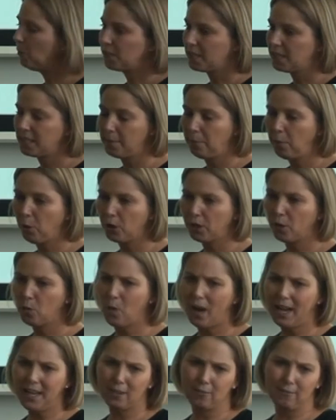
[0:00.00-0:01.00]
want to support a
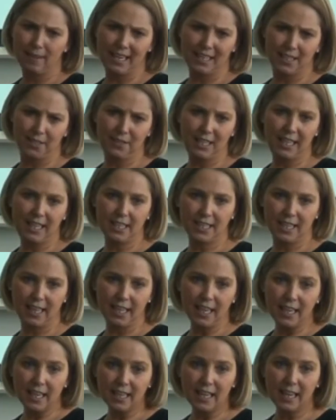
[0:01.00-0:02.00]
wider range of
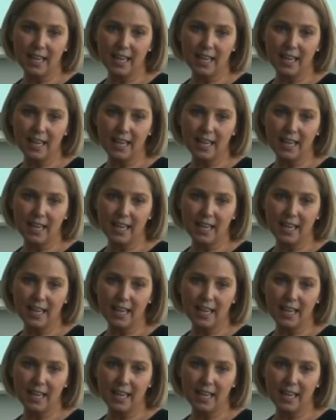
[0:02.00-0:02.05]
teaching